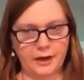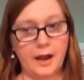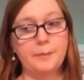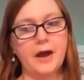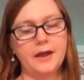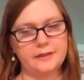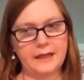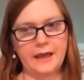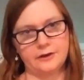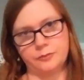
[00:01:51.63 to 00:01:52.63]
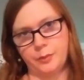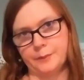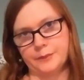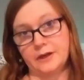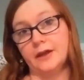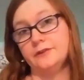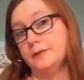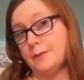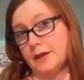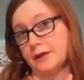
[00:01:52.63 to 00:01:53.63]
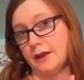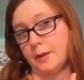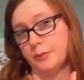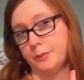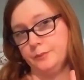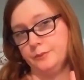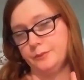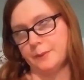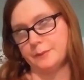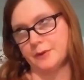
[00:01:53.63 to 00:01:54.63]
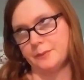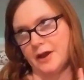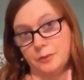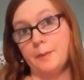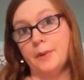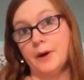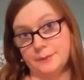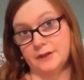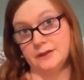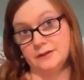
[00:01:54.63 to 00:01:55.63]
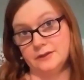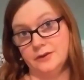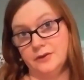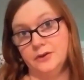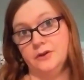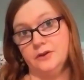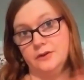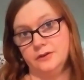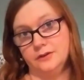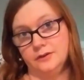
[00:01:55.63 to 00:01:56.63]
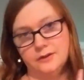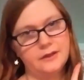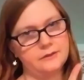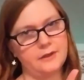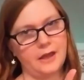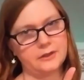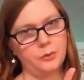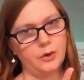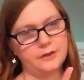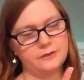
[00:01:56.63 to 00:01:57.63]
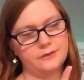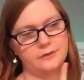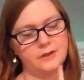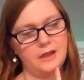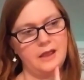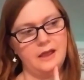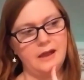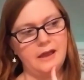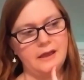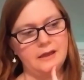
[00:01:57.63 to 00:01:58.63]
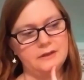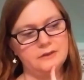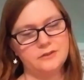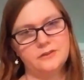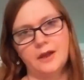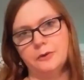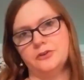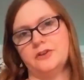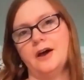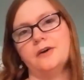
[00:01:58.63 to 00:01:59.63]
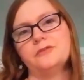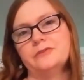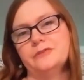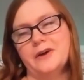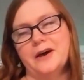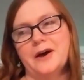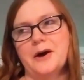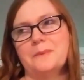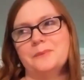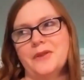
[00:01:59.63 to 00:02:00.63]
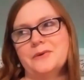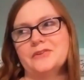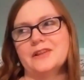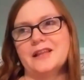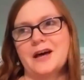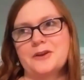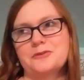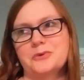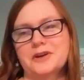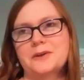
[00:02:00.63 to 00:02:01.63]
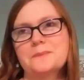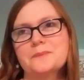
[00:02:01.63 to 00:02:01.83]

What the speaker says: I buy the can of pumpkin. I did make apple pumpkin pie from a pumpkin exactly once, and that was enough. That was a lot of work.